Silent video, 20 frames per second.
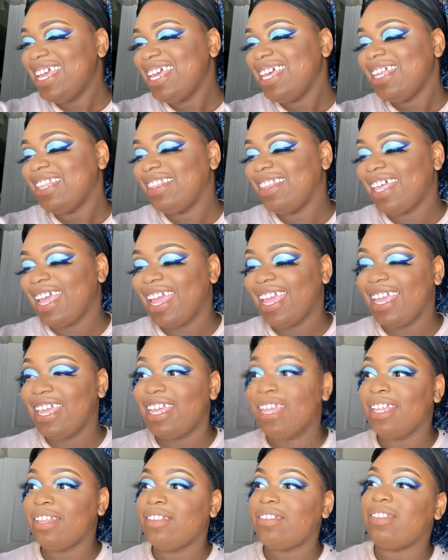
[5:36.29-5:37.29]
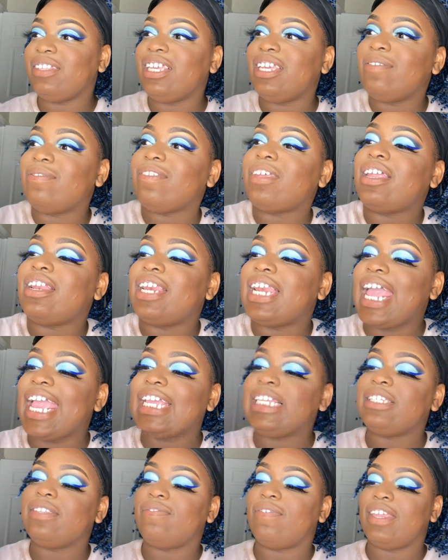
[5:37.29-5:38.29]
that it leaves a
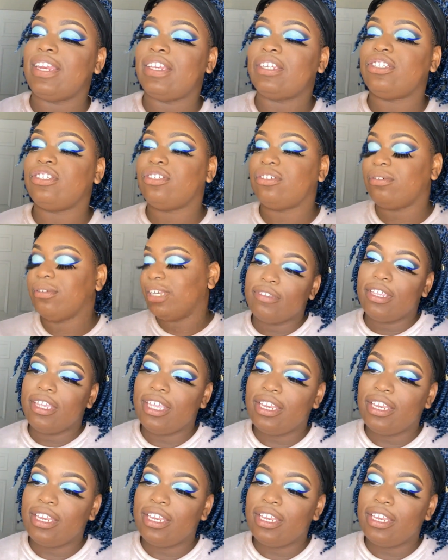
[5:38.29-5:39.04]
nice finish to it.